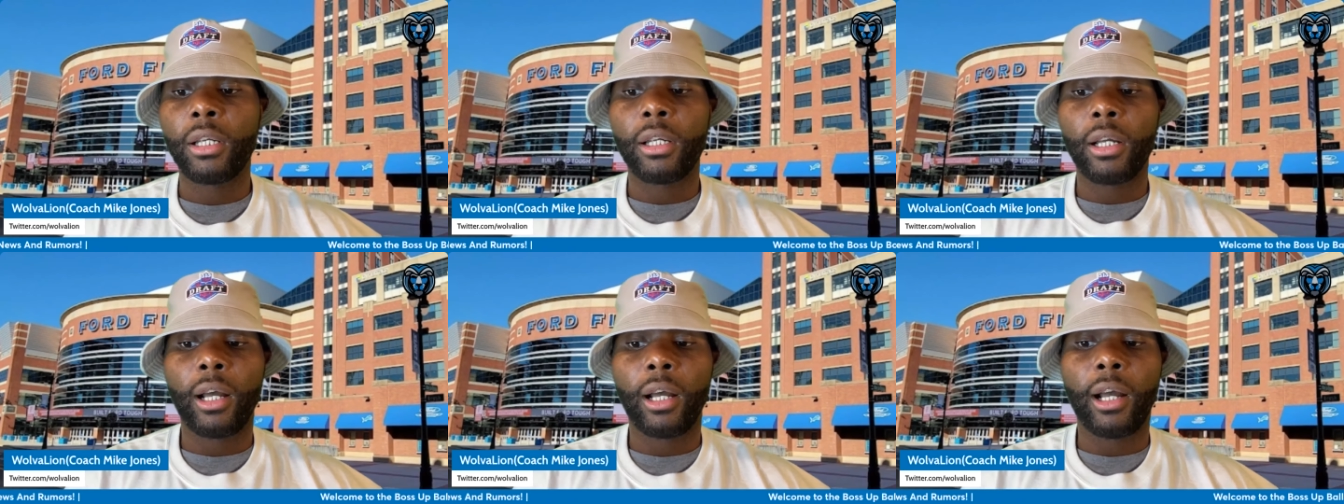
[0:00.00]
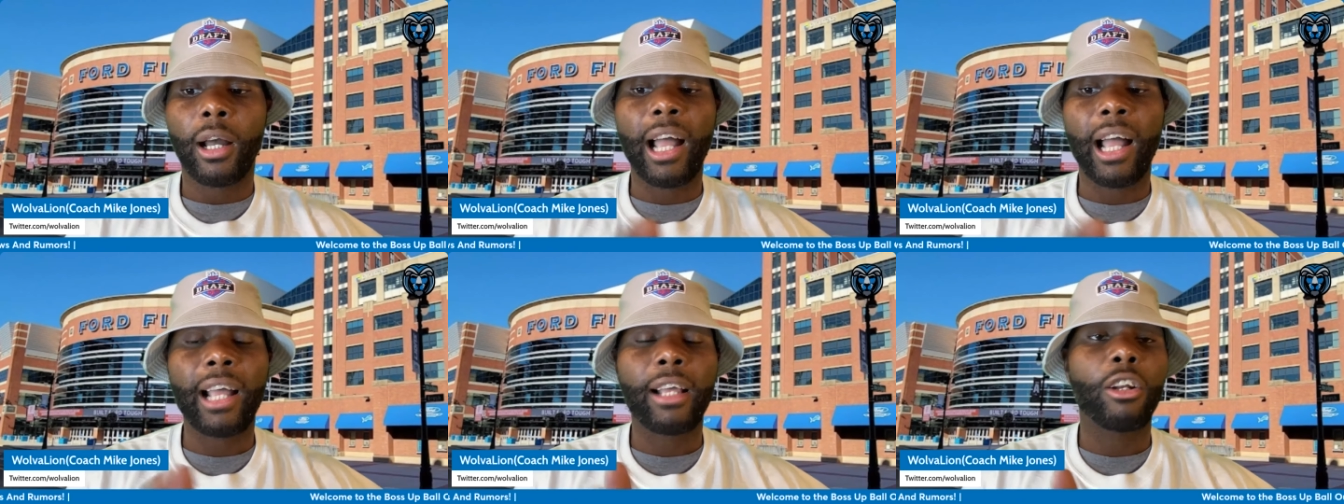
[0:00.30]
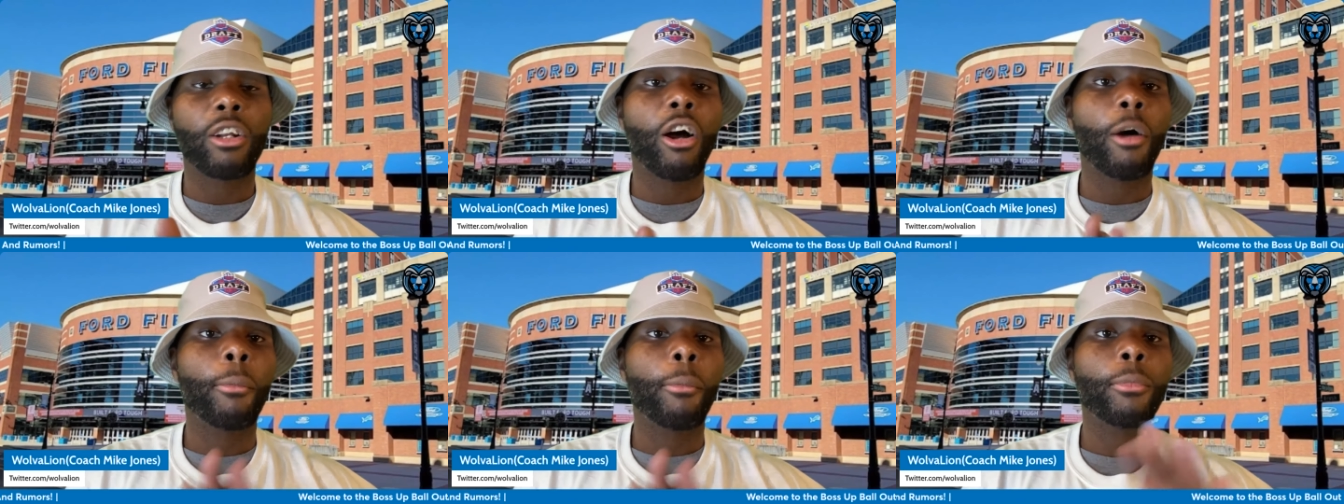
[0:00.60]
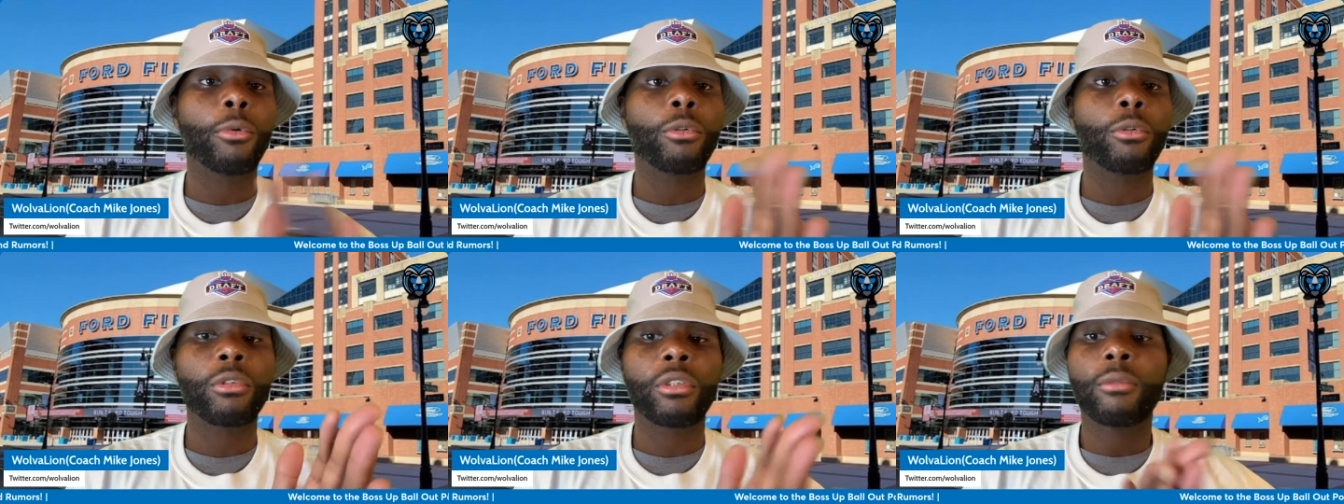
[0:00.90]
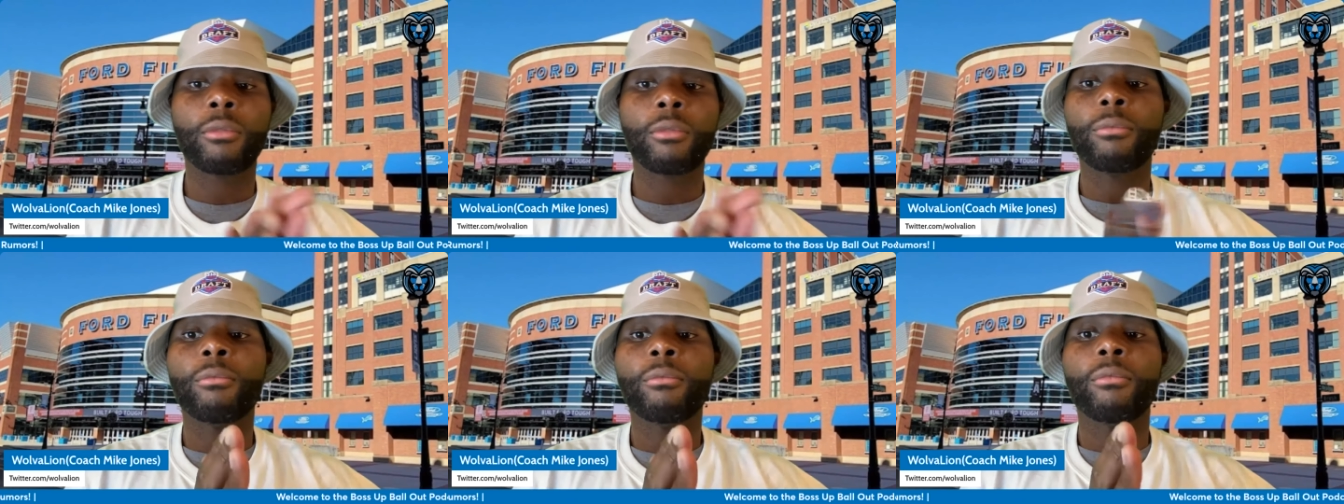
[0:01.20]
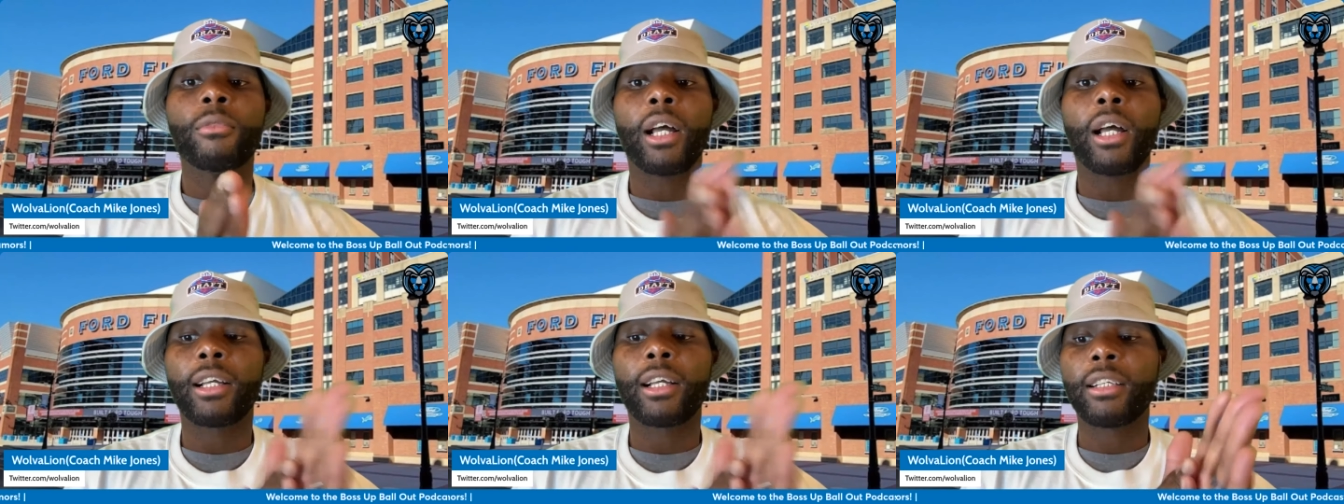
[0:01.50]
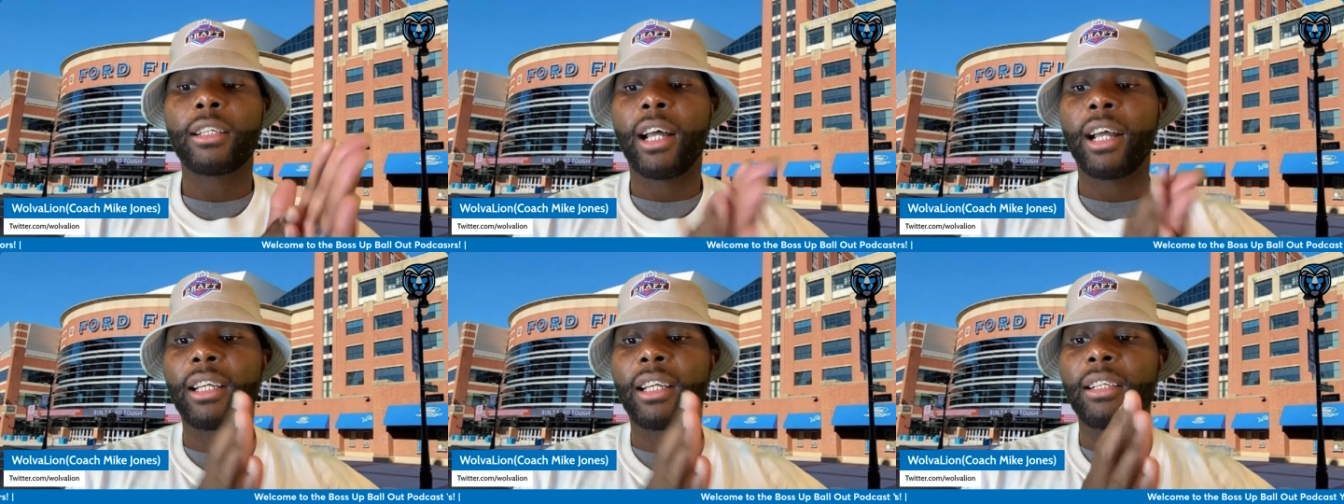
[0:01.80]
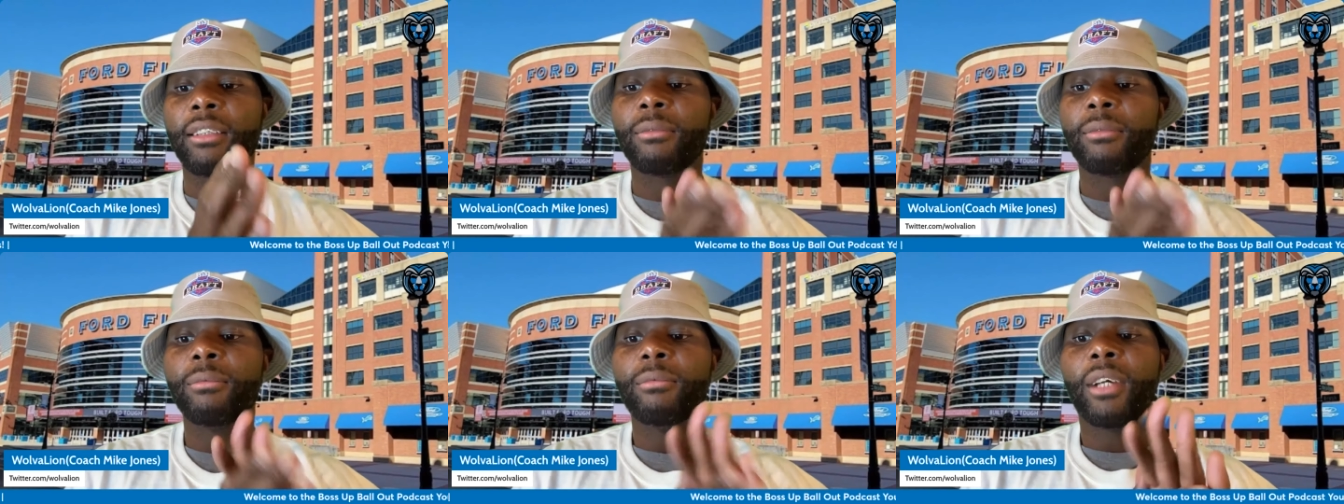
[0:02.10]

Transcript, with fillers: I can almost, I can